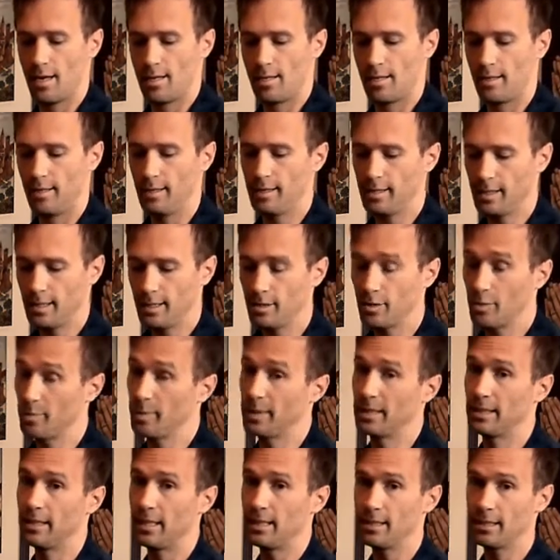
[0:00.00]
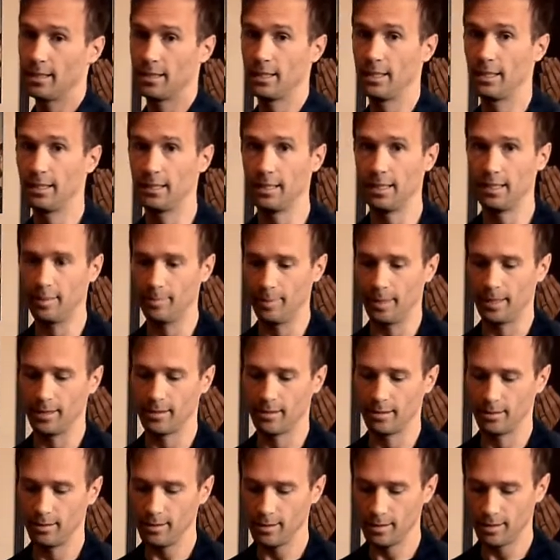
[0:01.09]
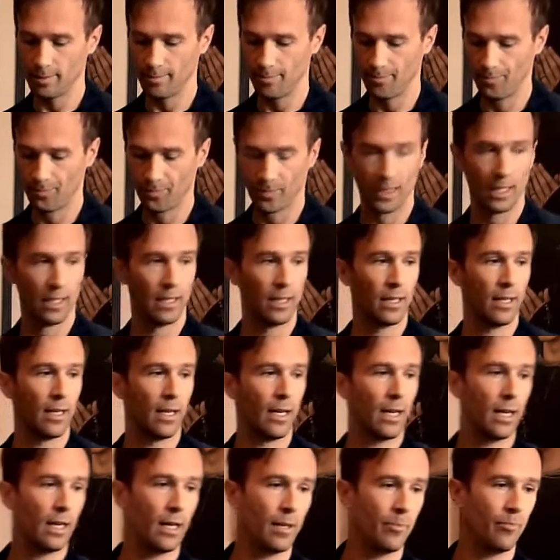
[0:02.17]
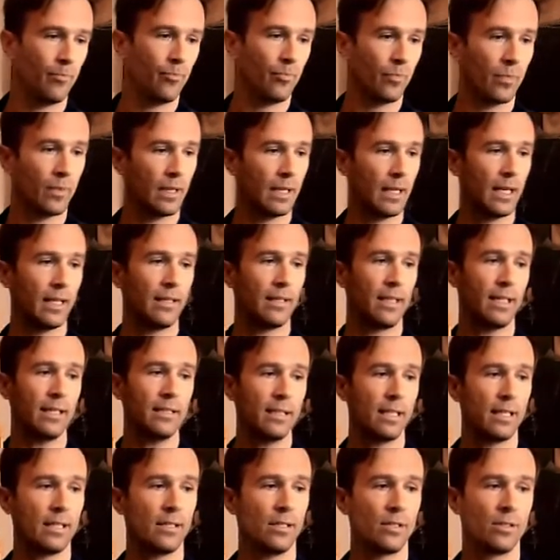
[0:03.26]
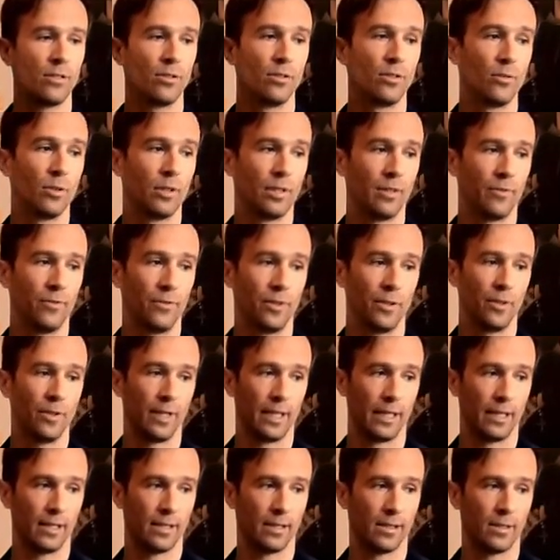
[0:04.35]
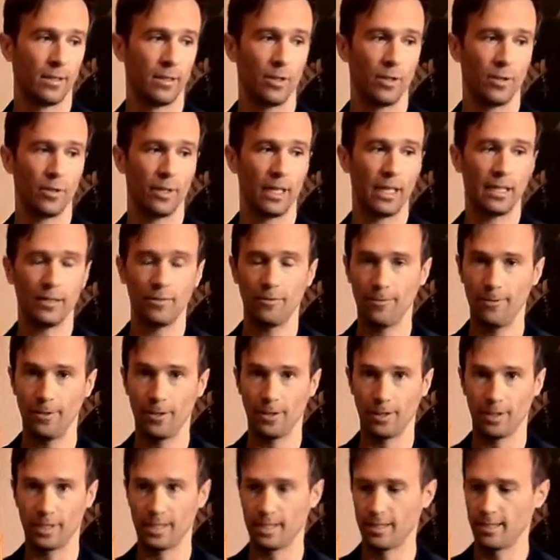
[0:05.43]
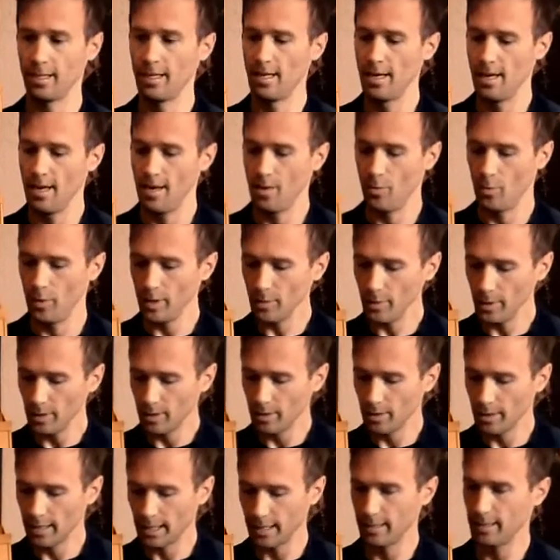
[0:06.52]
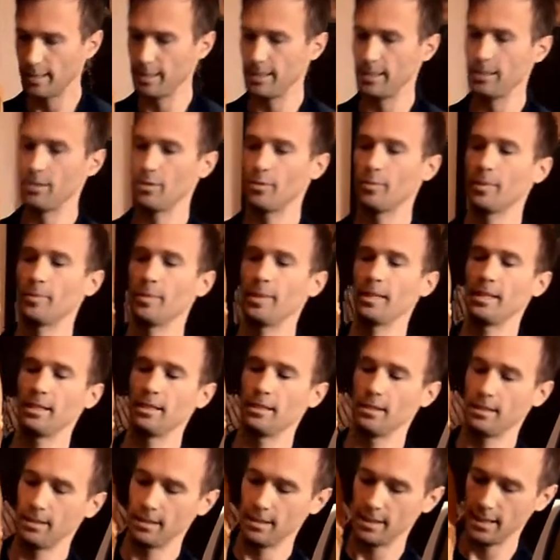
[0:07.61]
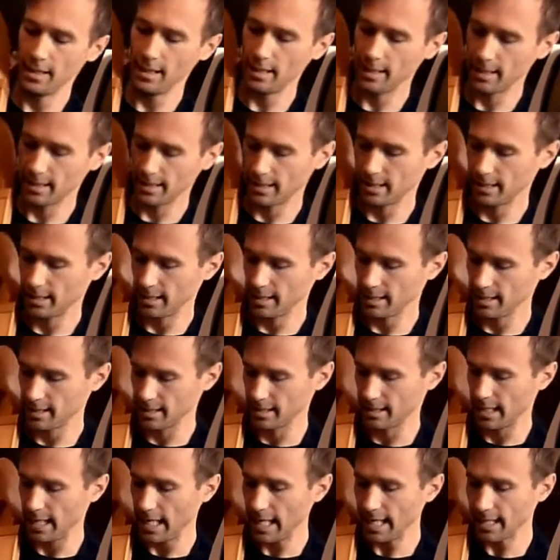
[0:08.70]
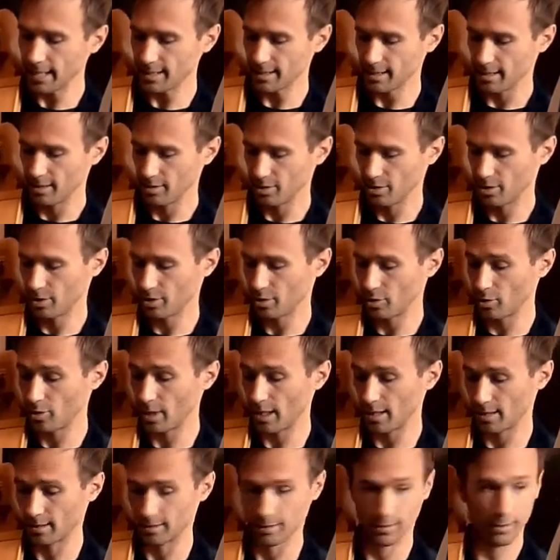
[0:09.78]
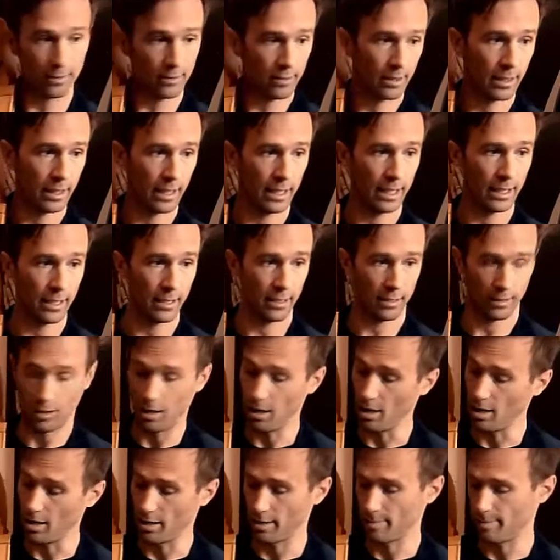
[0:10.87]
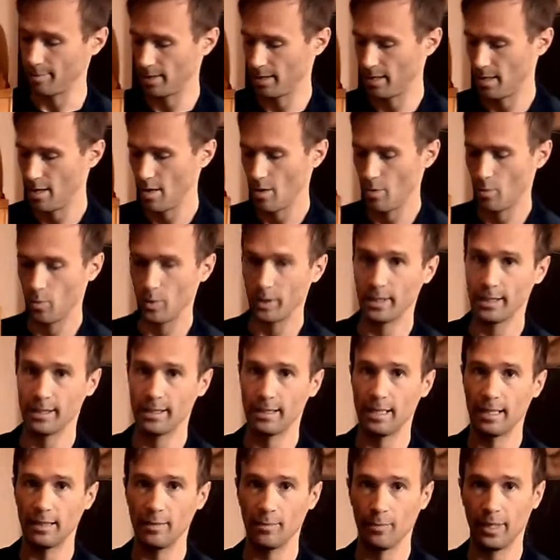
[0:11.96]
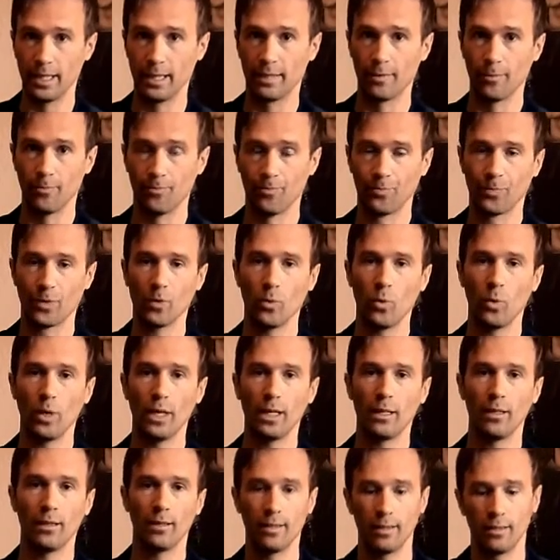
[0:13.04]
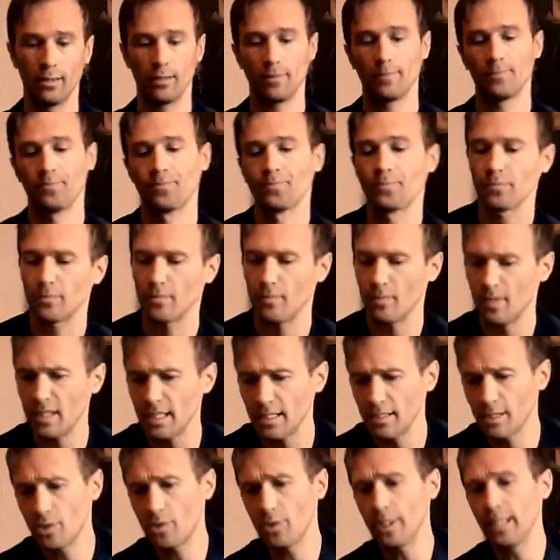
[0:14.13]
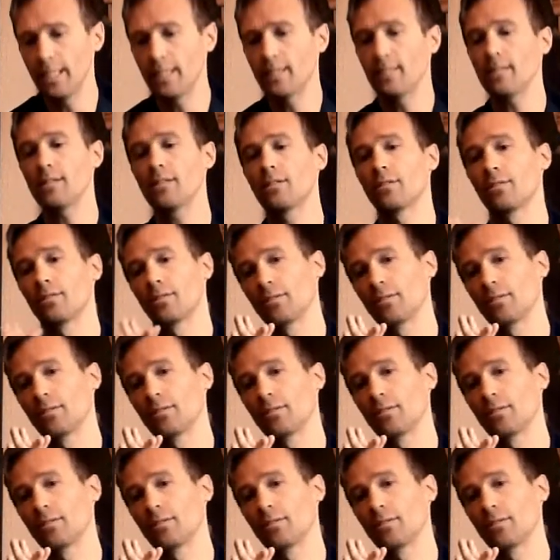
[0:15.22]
This instrument doesn't need any pedals, and that has to do with a few things. So at first, when we look at this instrument, we see that it is an X-strung harp. What does that mean? Well, the strings